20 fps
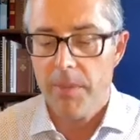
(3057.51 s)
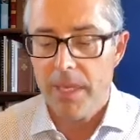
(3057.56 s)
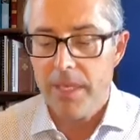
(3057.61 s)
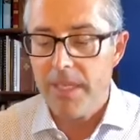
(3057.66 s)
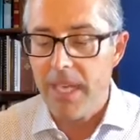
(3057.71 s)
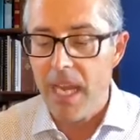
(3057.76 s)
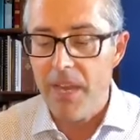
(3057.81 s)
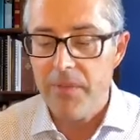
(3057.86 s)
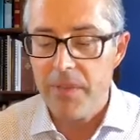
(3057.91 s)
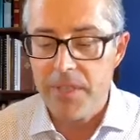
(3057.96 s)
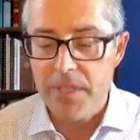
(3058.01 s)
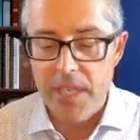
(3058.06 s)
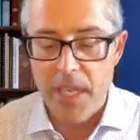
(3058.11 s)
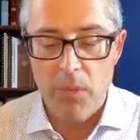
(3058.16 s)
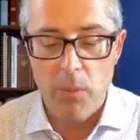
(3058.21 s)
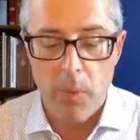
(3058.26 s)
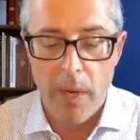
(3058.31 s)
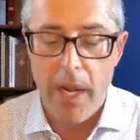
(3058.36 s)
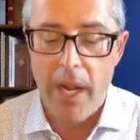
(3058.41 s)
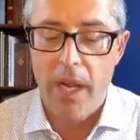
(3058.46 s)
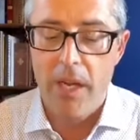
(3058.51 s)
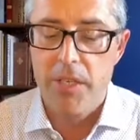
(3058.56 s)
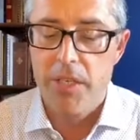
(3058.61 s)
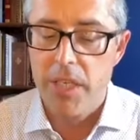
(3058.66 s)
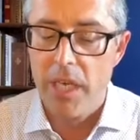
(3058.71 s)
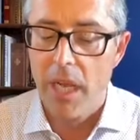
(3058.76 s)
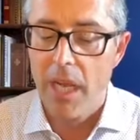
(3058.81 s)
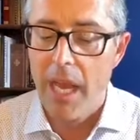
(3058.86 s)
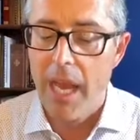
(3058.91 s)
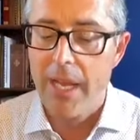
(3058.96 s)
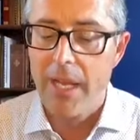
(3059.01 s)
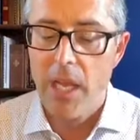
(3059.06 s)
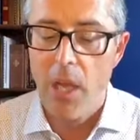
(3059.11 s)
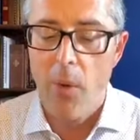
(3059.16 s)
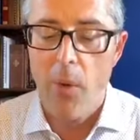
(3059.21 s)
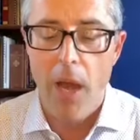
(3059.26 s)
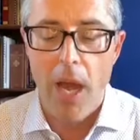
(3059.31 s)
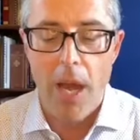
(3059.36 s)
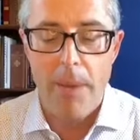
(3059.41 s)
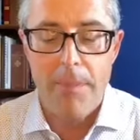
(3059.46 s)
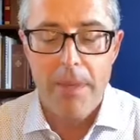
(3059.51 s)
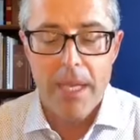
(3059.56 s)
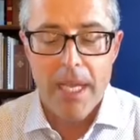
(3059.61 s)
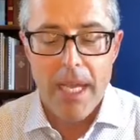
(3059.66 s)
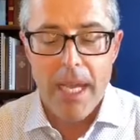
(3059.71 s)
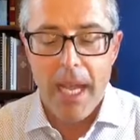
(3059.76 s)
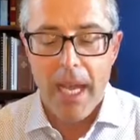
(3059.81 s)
And David said, Where shall I go up?